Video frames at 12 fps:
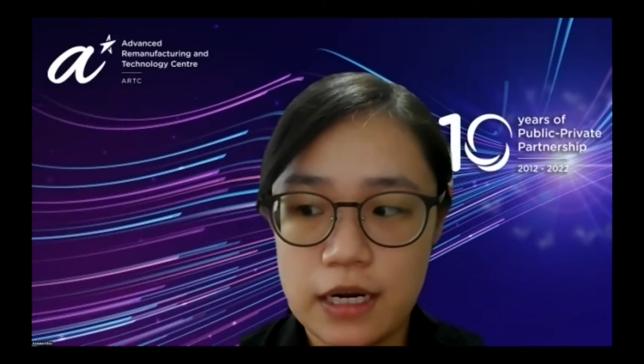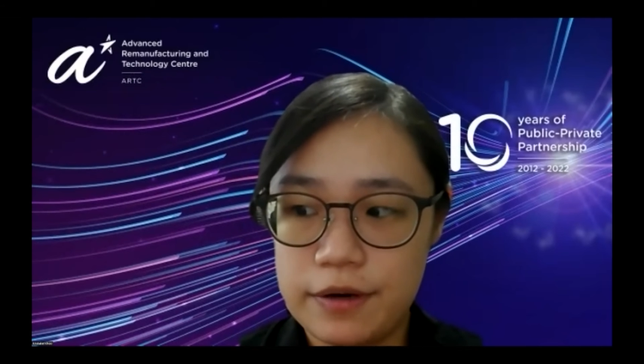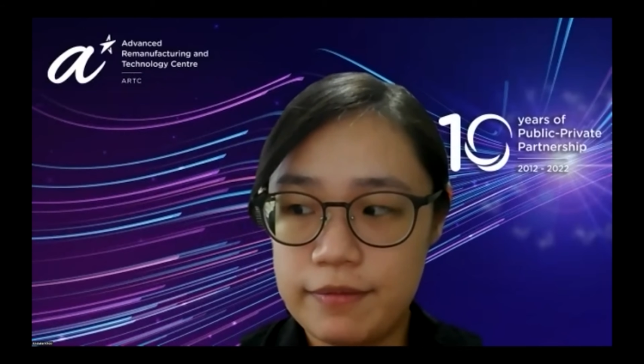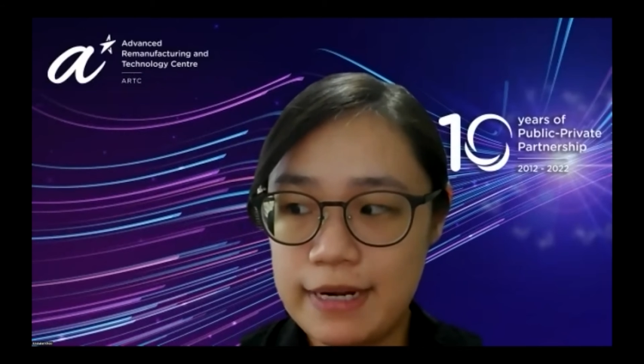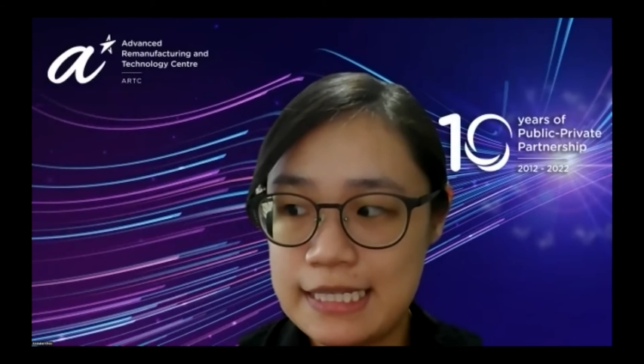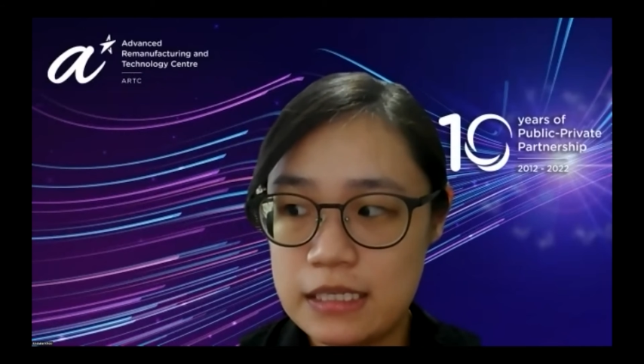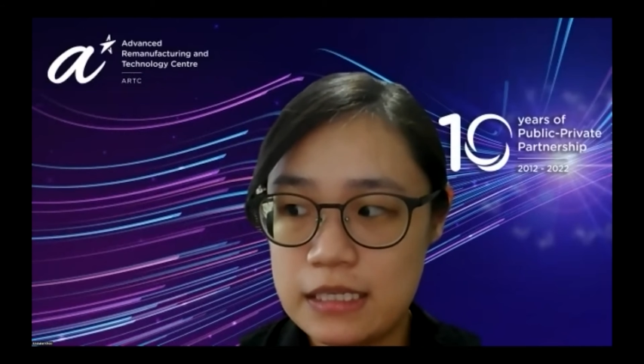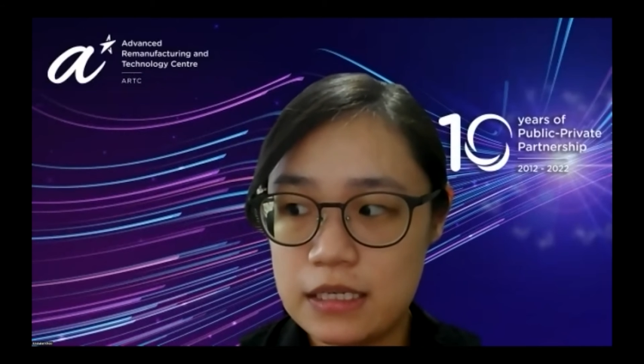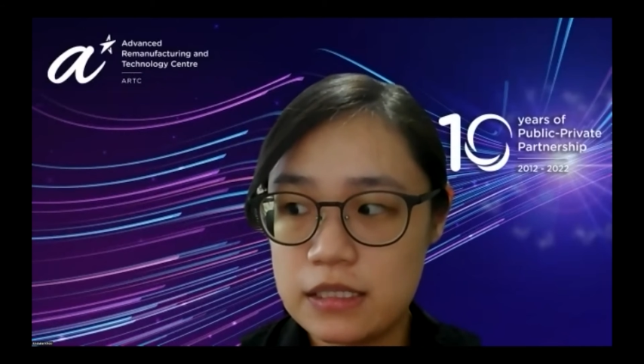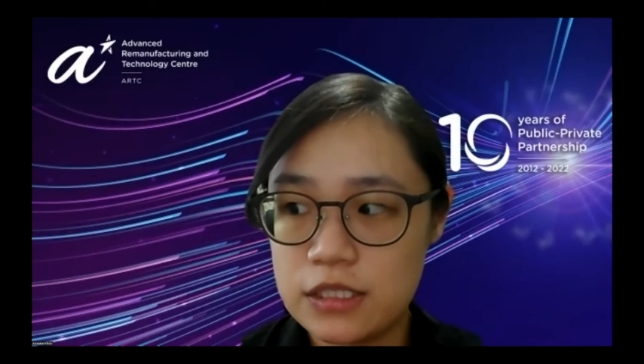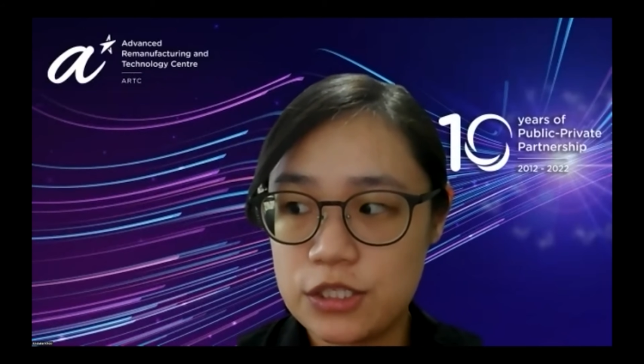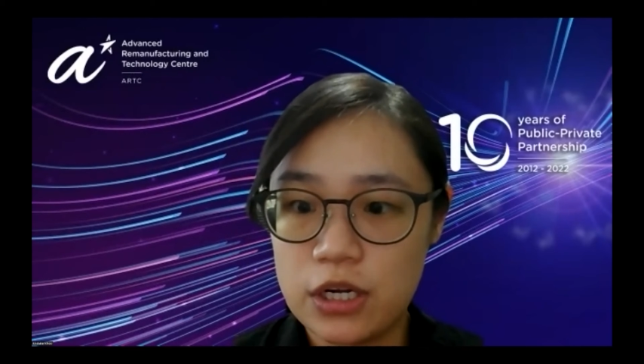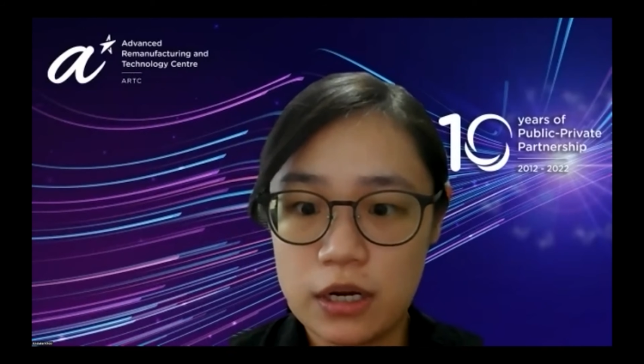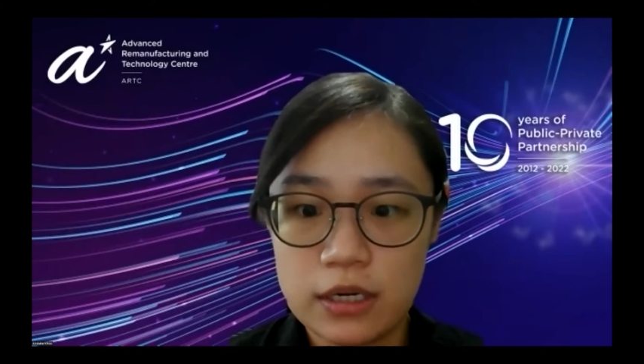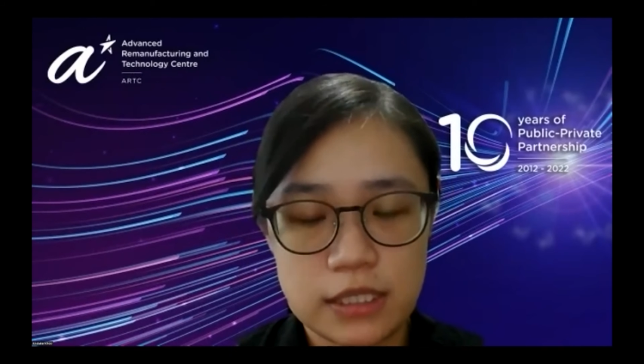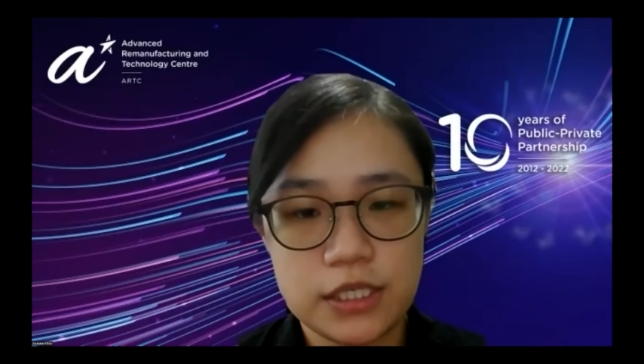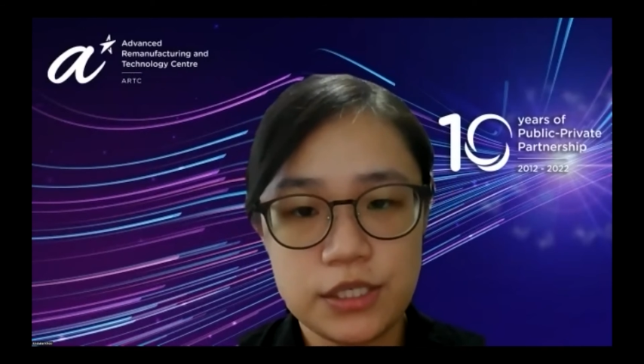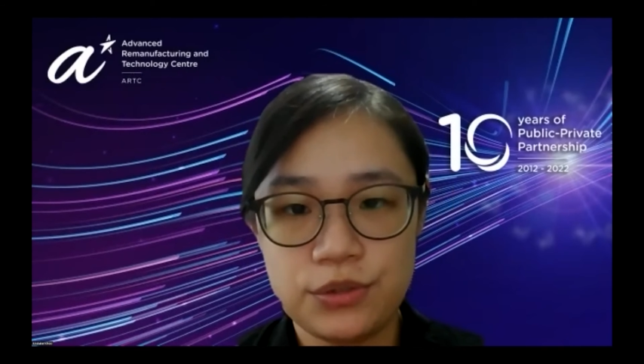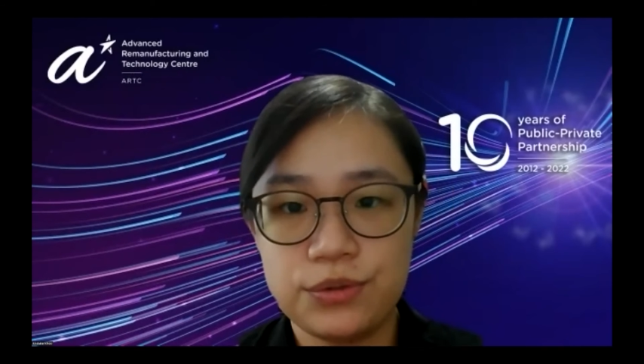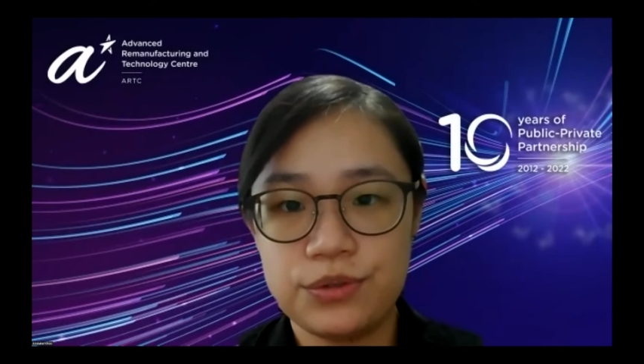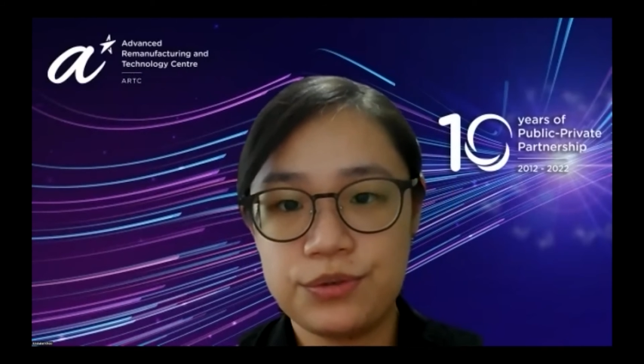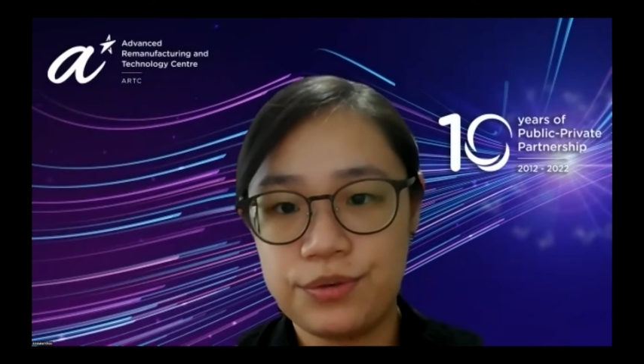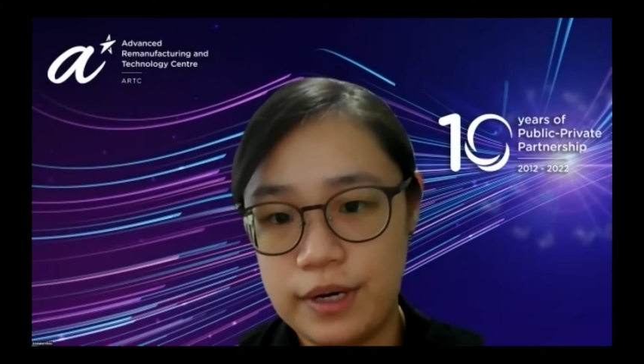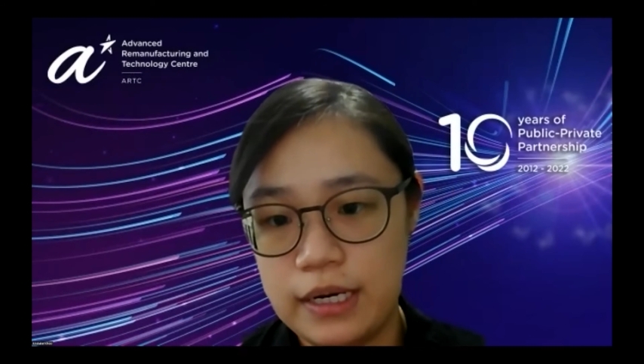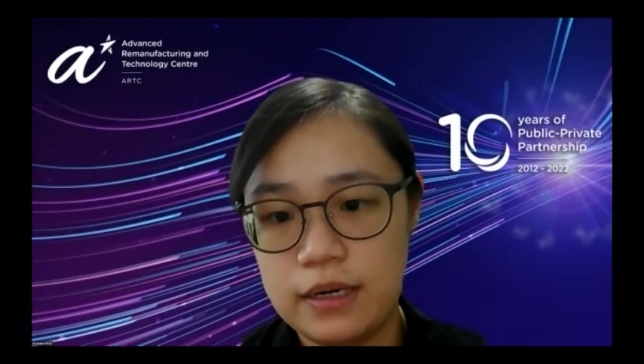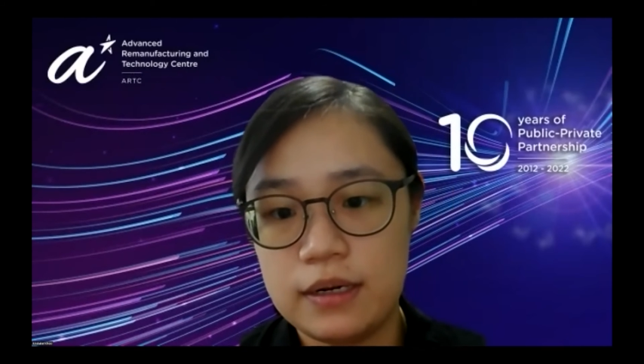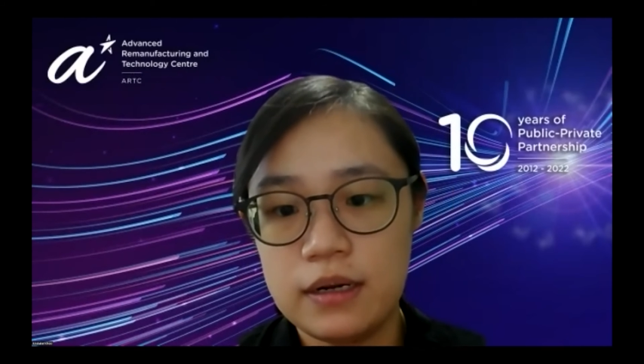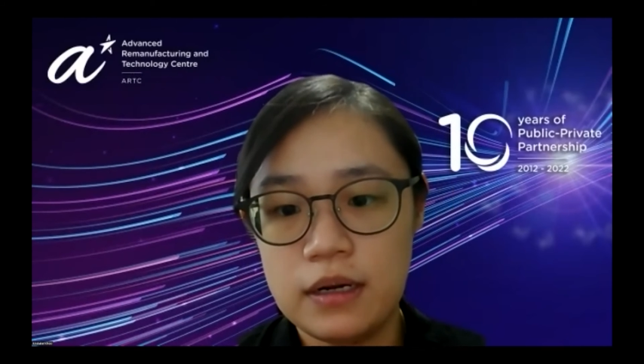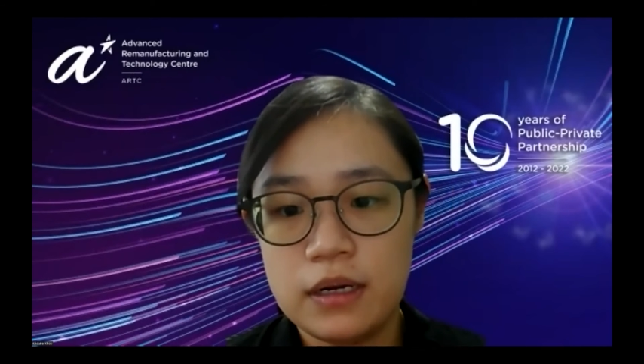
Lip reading: residents, doctors to train